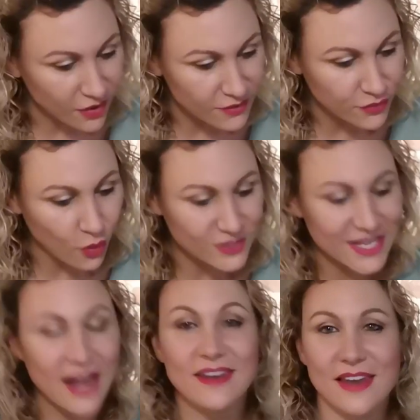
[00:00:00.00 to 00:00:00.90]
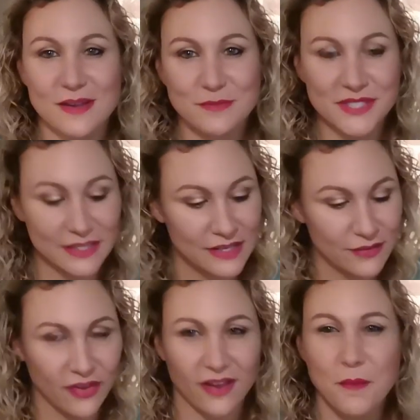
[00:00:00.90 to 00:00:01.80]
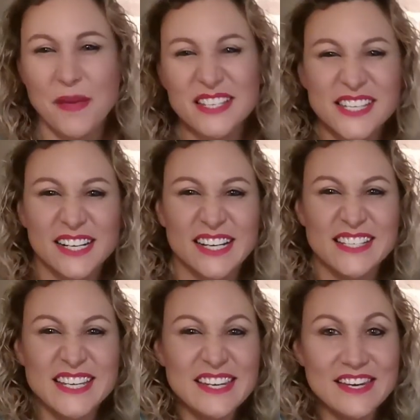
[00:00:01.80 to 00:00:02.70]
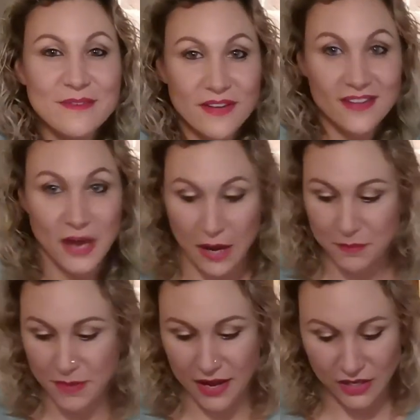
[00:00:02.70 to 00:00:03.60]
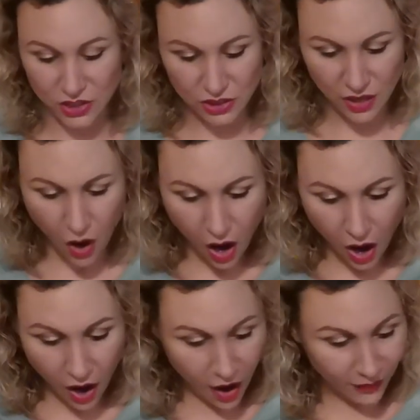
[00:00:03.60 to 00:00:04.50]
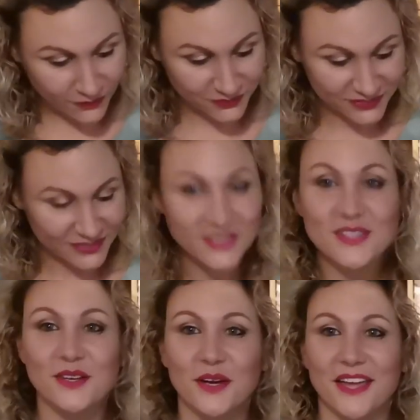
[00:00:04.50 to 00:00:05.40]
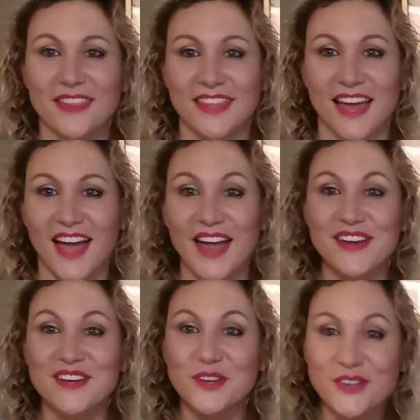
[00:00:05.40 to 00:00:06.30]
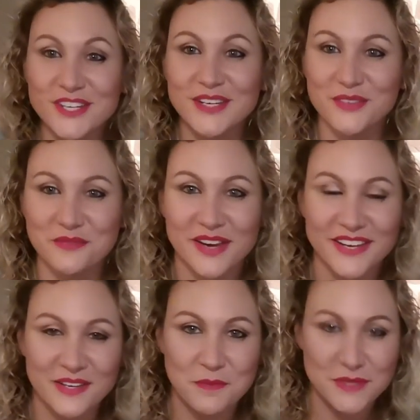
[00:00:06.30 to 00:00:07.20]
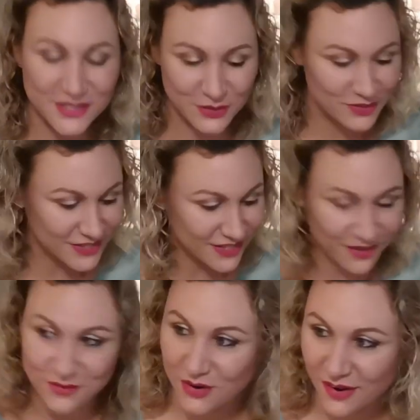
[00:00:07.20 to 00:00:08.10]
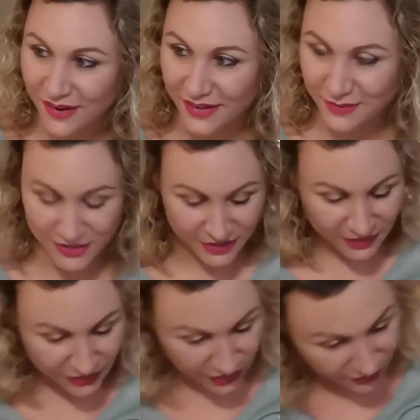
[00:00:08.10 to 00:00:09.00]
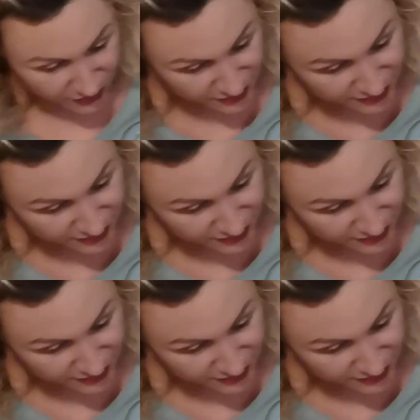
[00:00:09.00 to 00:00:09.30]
I've got lamb's liver. Basically, it's liver and mash. Oh, look at that. I knew she would wake up as soon as it arrived. You're giving